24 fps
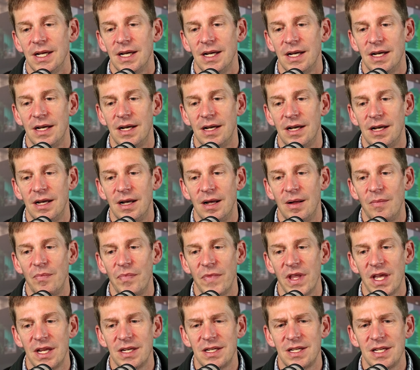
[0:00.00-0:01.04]
Um,
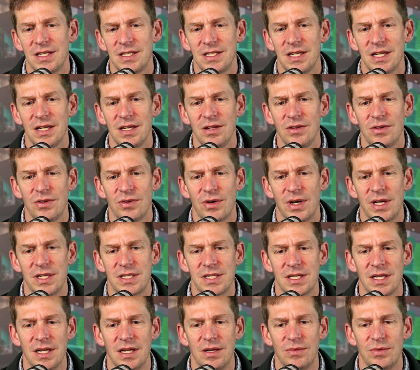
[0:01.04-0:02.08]
and continue to I
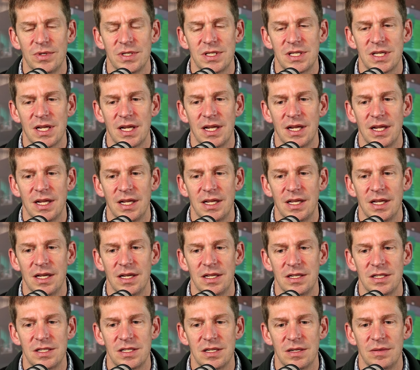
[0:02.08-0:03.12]
say would say
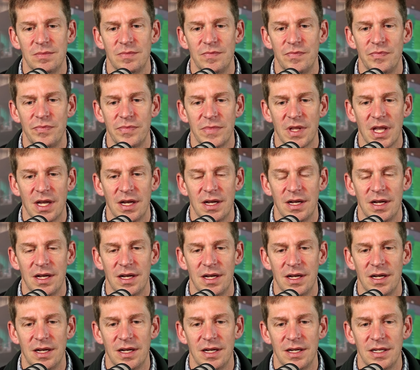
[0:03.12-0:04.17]
get some
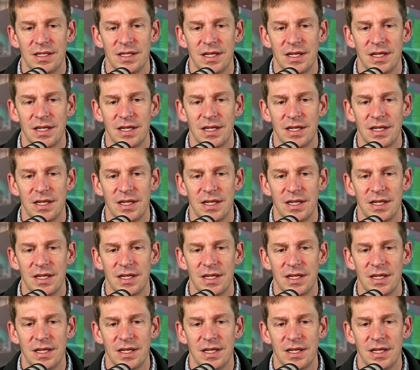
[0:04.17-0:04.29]
uh,